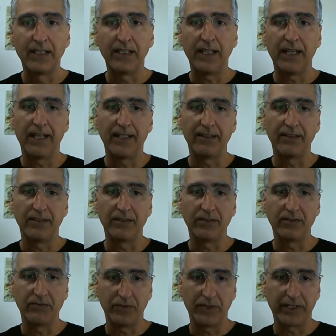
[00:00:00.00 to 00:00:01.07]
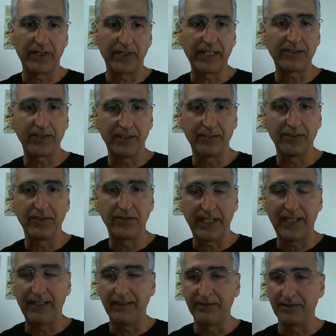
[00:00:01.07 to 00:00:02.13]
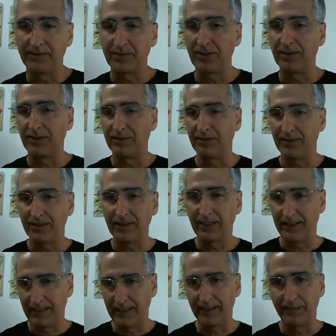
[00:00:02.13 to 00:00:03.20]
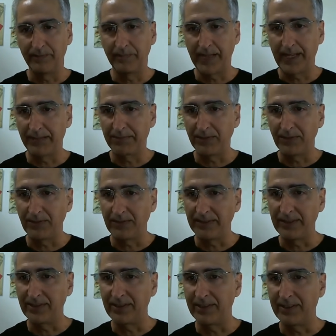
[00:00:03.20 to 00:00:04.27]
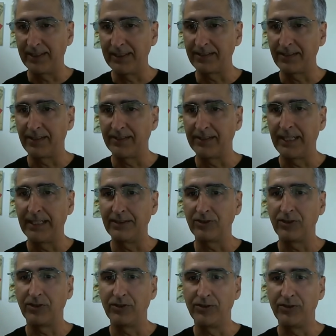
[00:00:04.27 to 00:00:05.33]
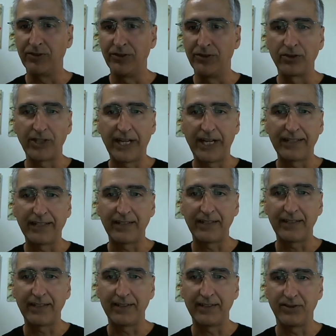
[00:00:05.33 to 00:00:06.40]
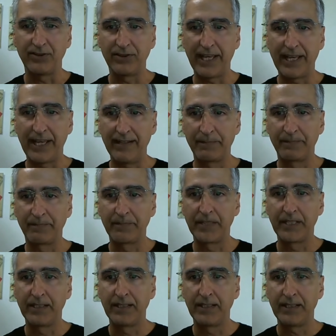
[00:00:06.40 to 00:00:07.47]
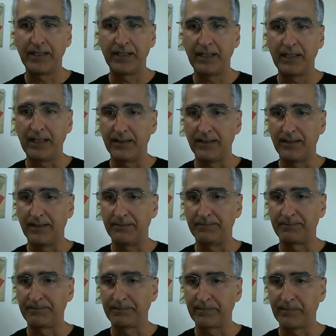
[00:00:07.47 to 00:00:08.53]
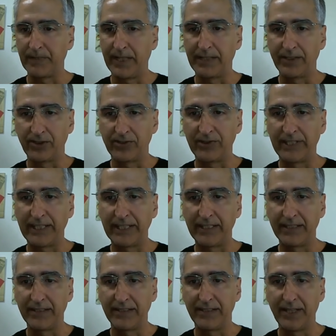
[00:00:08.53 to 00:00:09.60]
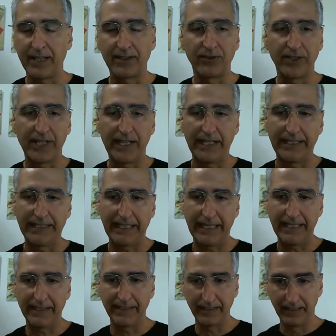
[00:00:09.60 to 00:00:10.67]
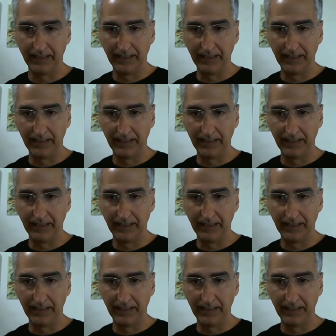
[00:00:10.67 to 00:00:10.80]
and it cracks and you die. So, and I'm absolutely serious on that. So no crack is okay. And the creaking is not okay. And